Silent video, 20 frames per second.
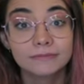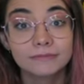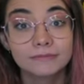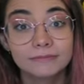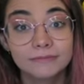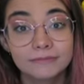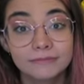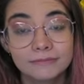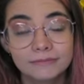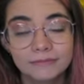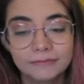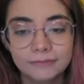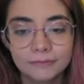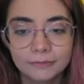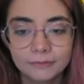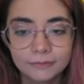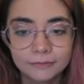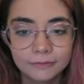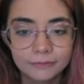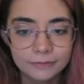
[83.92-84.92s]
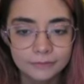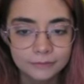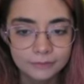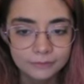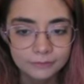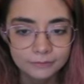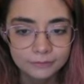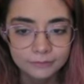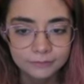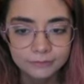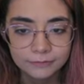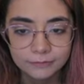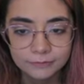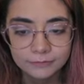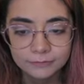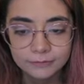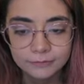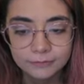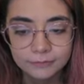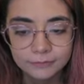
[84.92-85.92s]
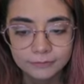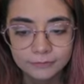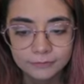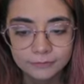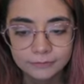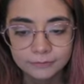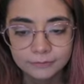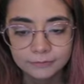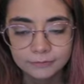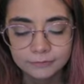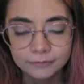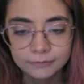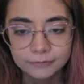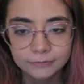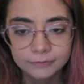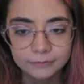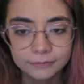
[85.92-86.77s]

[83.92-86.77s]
The person shown says nothing.